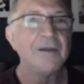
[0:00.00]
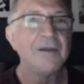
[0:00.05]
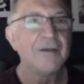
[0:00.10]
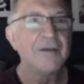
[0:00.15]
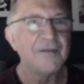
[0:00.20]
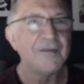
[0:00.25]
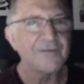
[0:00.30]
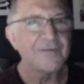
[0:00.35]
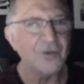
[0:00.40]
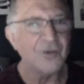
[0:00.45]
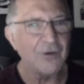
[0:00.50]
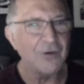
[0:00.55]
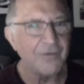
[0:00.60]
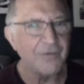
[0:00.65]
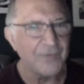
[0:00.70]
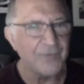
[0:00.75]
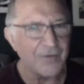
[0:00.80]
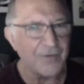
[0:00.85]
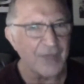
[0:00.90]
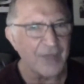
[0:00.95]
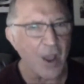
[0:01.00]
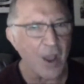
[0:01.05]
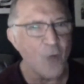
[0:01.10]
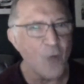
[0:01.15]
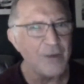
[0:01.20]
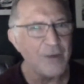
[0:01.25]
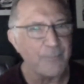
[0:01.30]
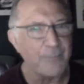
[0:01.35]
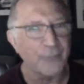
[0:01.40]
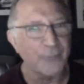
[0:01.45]
So the
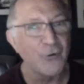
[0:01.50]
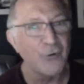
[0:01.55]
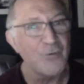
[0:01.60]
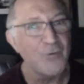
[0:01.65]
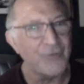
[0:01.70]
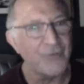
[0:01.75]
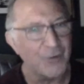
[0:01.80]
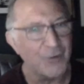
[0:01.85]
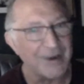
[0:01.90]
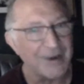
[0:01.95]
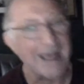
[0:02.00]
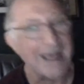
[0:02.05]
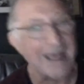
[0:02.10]
only proof you can have